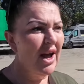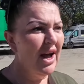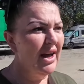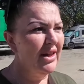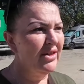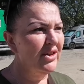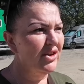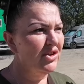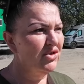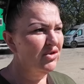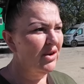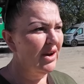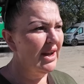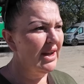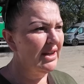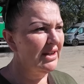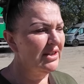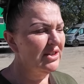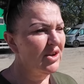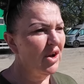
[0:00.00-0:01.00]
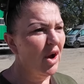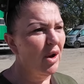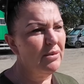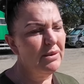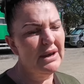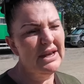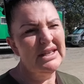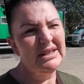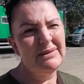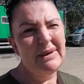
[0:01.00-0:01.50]
and the train
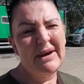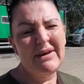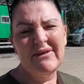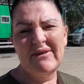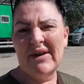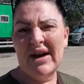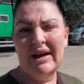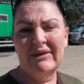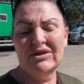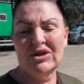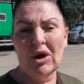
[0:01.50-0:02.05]
stop is about five